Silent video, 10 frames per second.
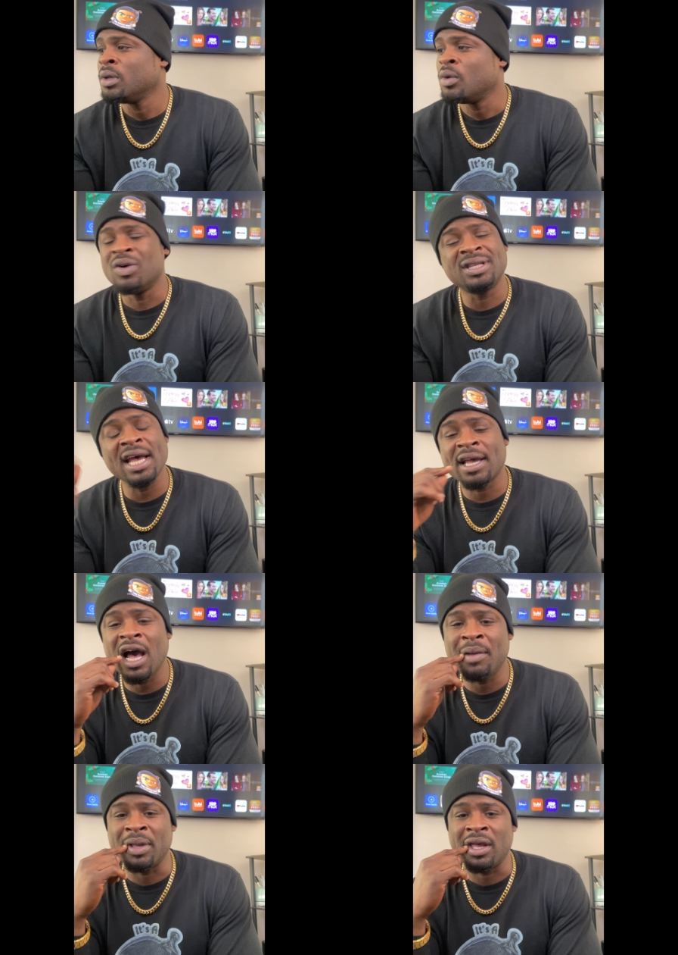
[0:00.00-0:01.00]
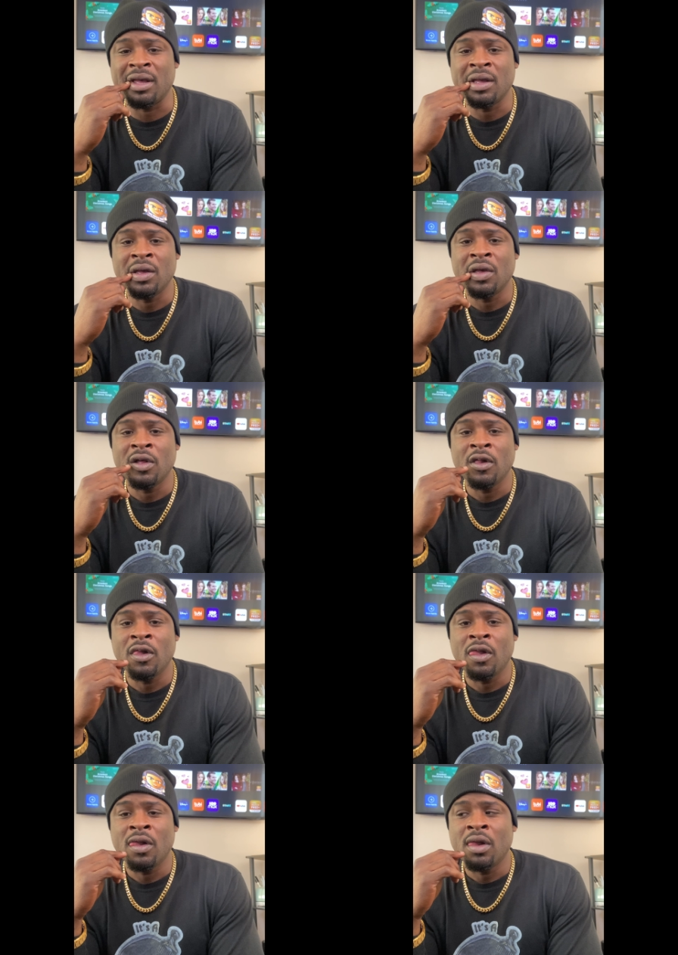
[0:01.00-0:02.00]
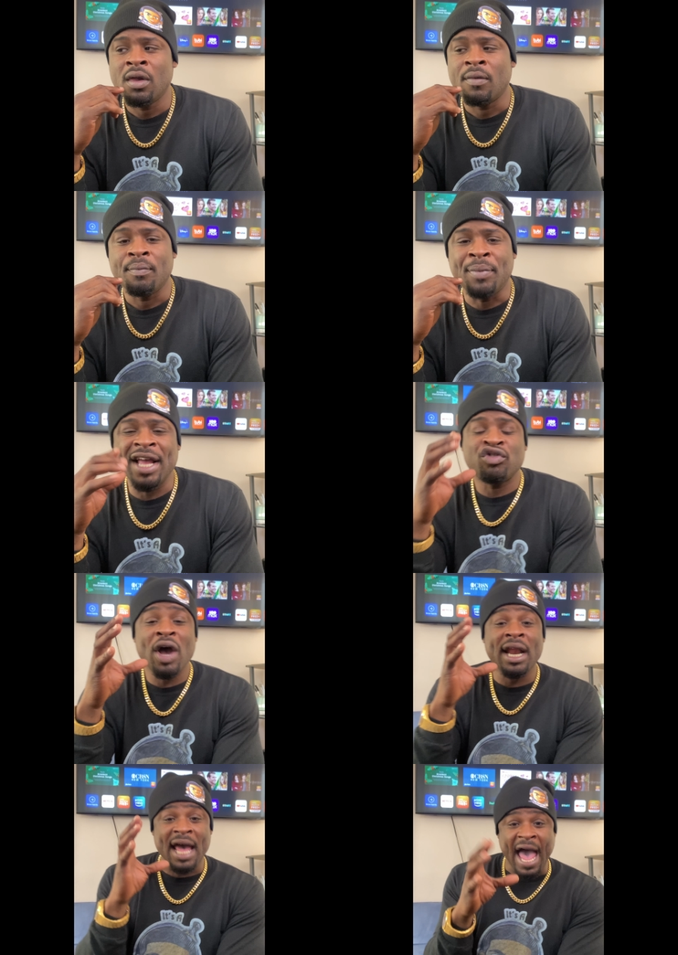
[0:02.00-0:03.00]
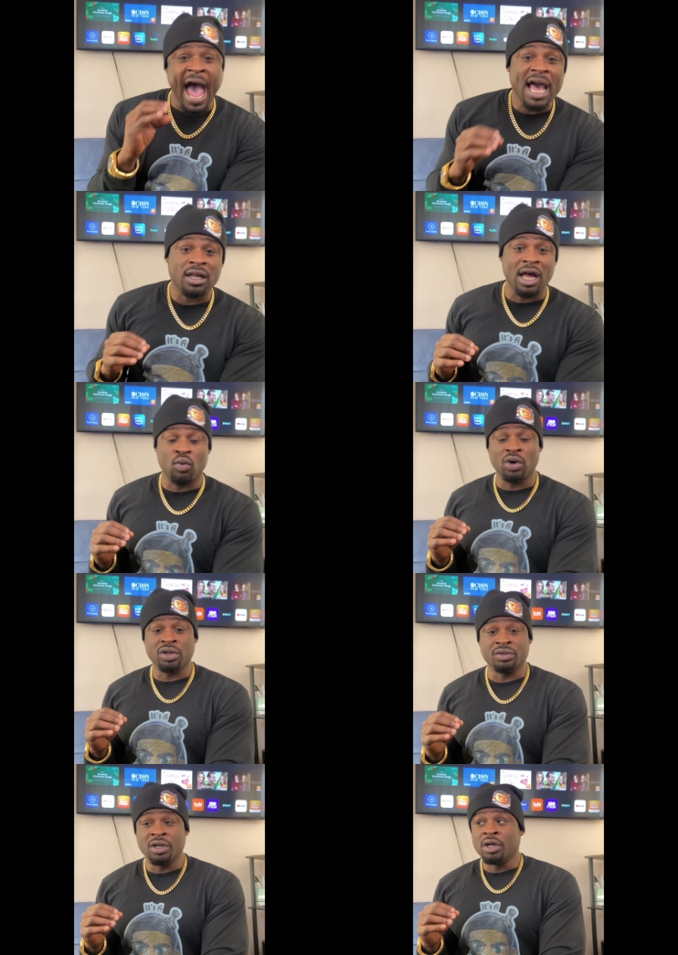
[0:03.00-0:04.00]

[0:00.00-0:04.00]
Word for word: with that comment, they try to act like, well,